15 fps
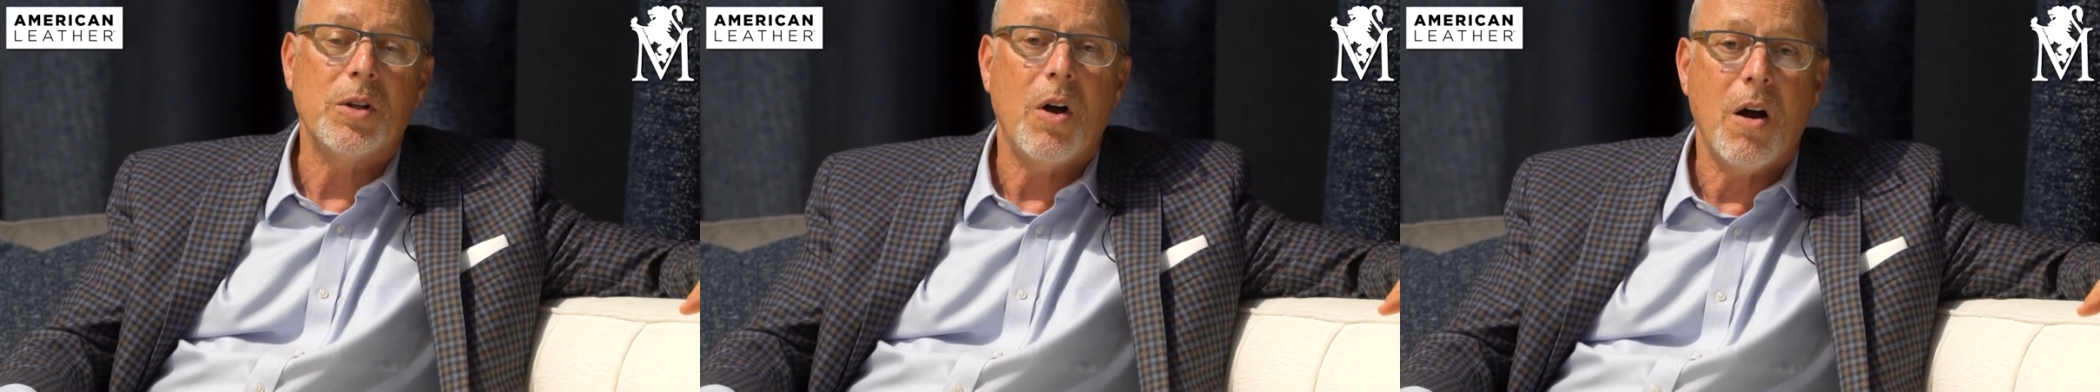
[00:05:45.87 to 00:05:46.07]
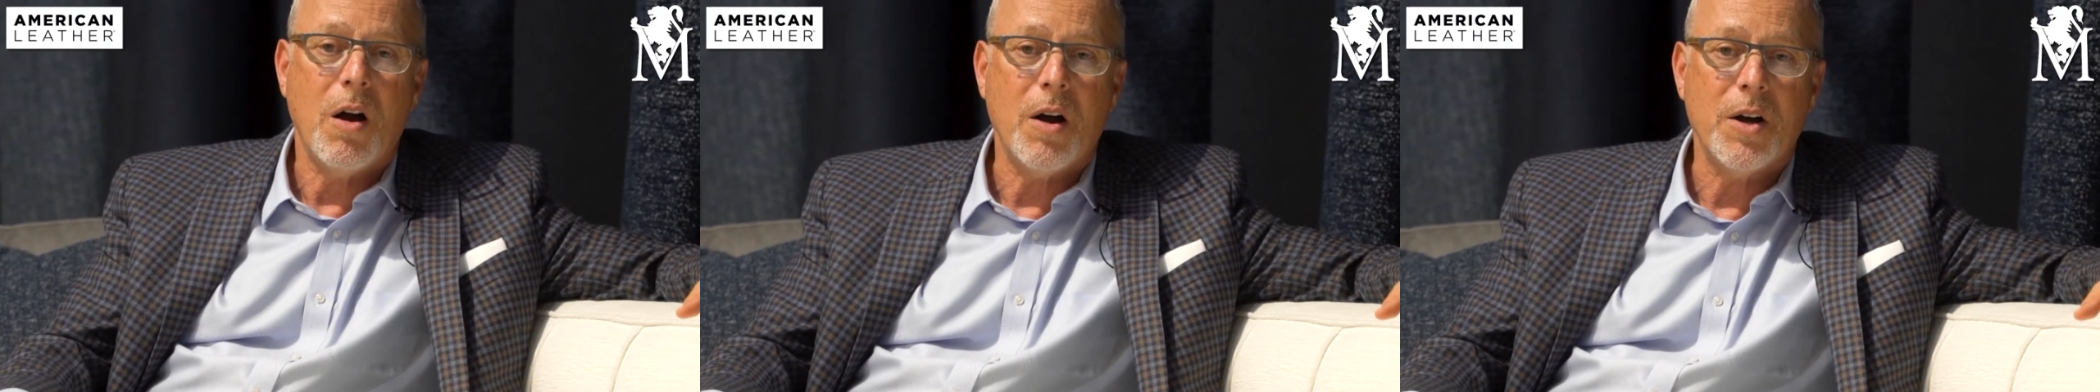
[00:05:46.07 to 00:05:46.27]

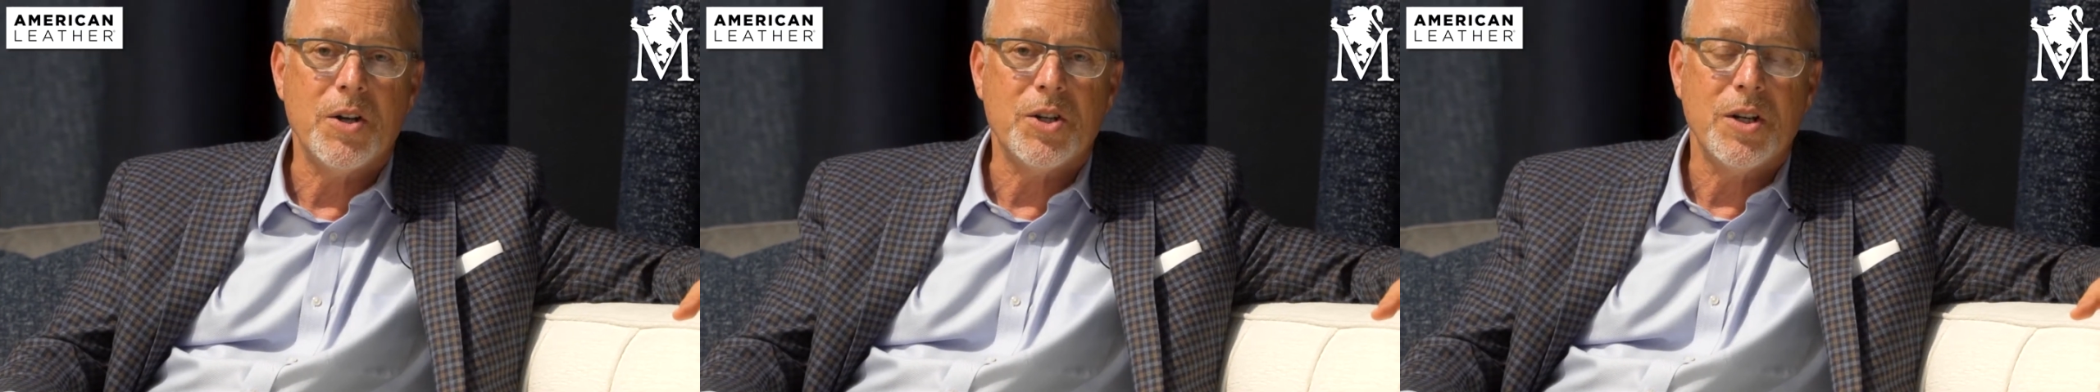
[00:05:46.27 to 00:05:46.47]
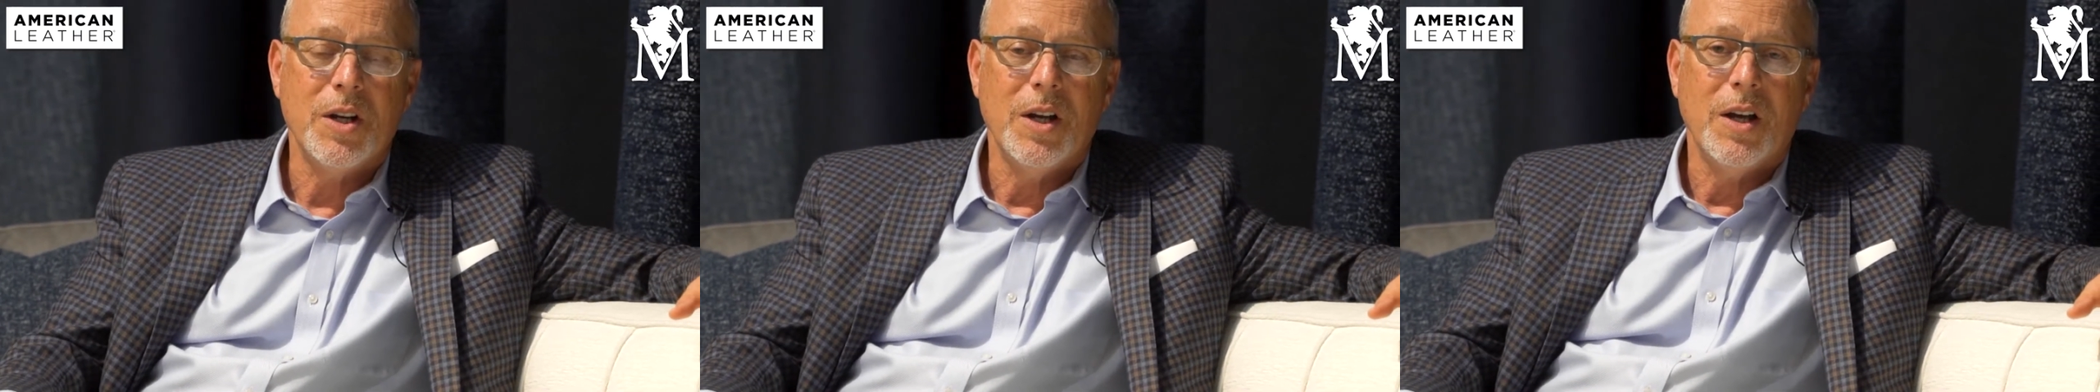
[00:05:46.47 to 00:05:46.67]

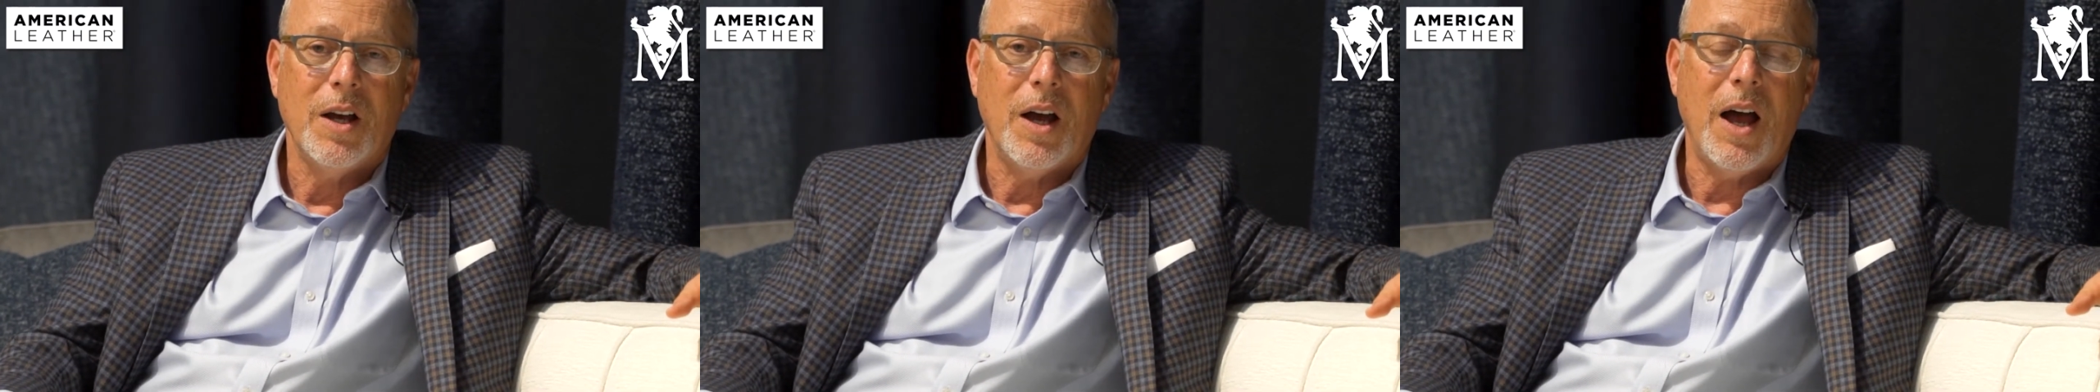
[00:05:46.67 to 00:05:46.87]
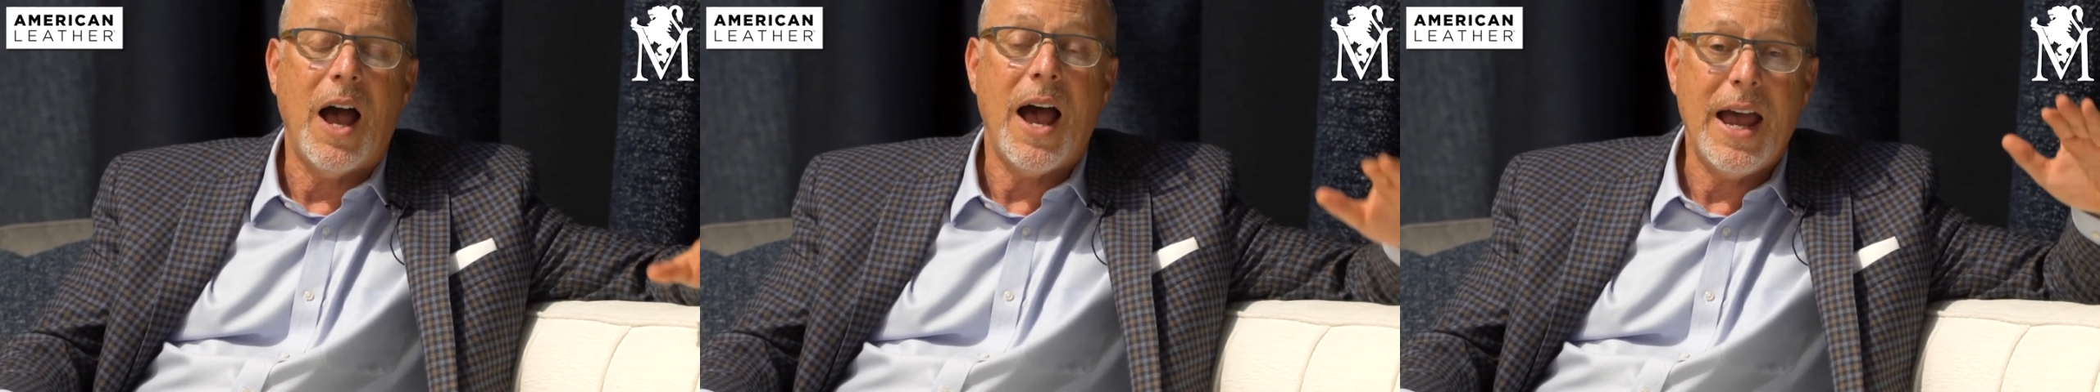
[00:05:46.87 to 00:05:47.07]
large
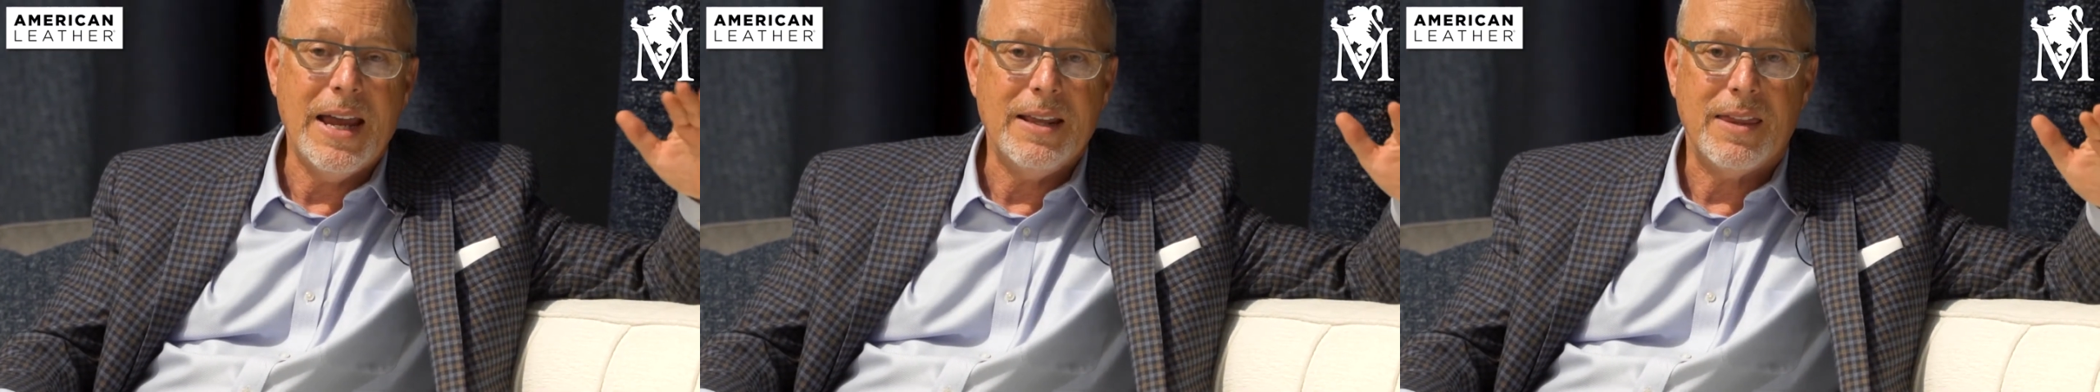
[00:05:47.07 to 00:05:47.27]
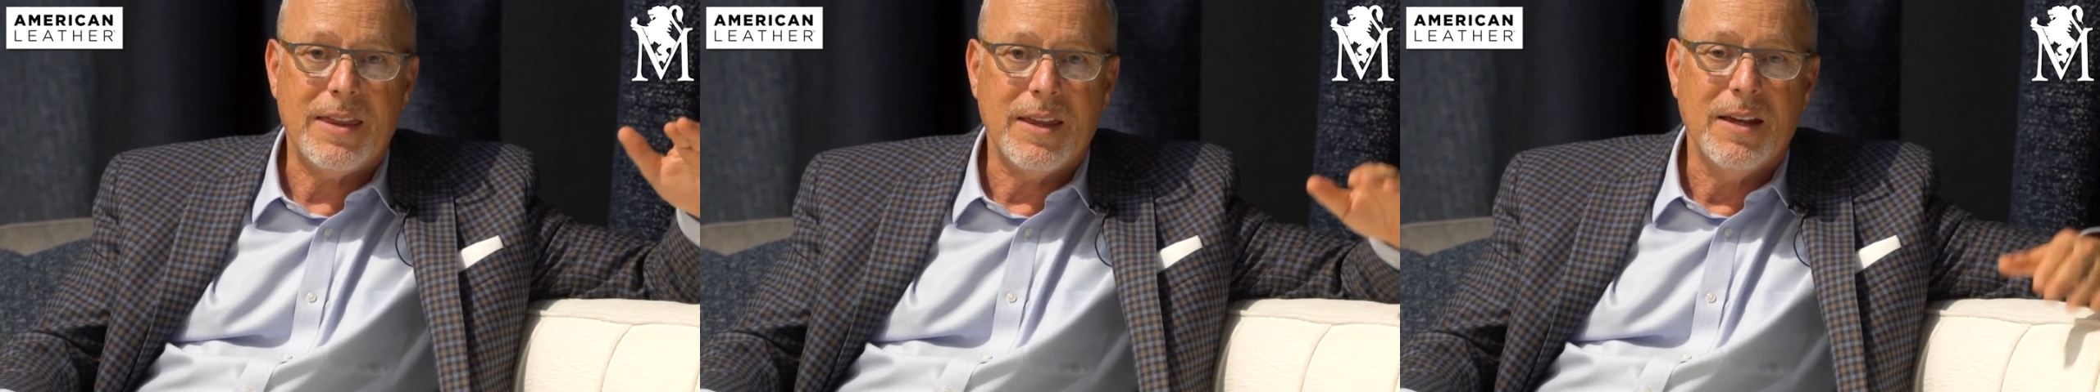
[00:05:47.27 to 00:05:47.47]

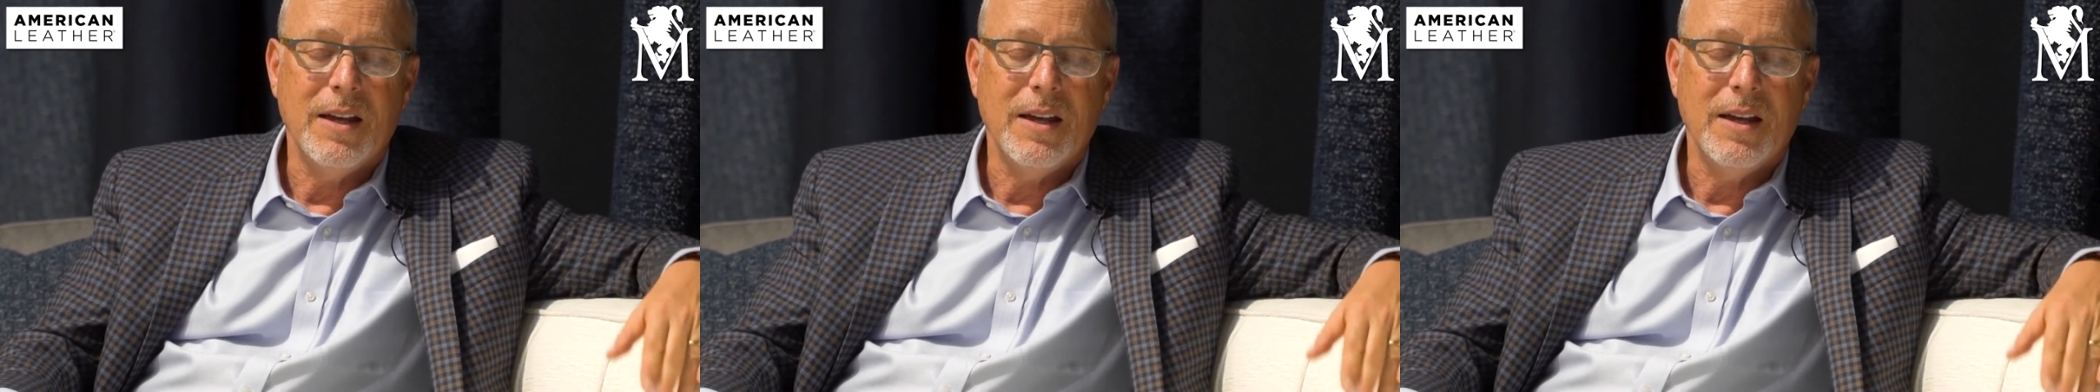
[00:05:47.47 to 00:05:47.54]
height,